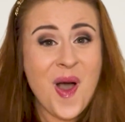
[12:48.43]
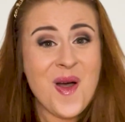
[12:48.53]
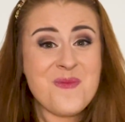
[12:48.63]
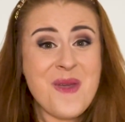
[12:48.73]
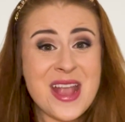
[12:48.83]

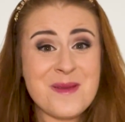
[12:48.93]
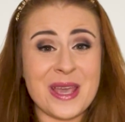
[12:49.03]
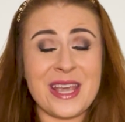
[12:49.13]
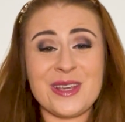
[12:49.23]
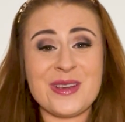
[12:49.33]
Or
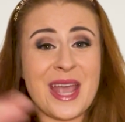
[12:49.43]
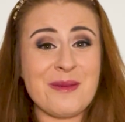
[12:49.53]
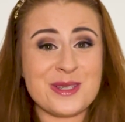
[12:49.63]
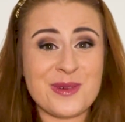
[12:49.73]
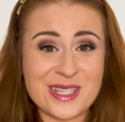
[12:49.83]
maybe you
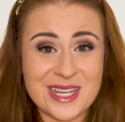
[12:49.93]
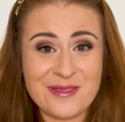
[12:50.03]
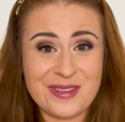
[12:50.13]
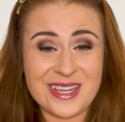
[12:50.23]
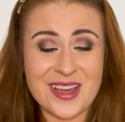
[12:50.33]
came to watch
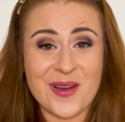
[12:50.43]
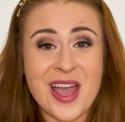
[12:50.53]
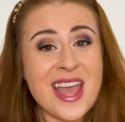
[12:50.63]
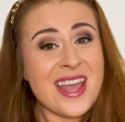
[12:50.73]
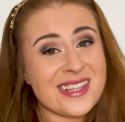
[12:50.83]
our video
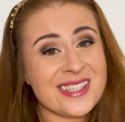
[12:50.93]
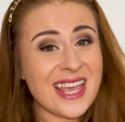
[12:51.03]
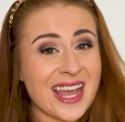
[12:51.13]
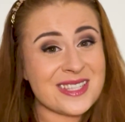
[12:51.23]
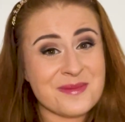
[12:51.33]
to
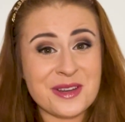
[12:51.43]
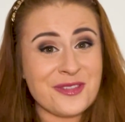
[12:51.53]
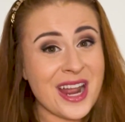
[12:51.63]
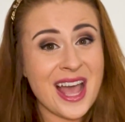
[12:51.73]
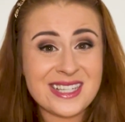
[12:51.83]
get some
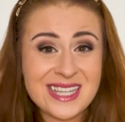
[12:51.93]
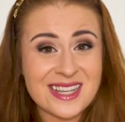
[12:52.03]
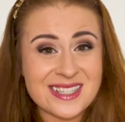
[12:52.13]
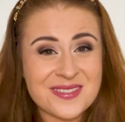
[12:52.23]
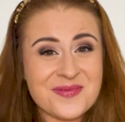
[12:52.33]
different
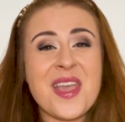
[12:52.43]
ideas.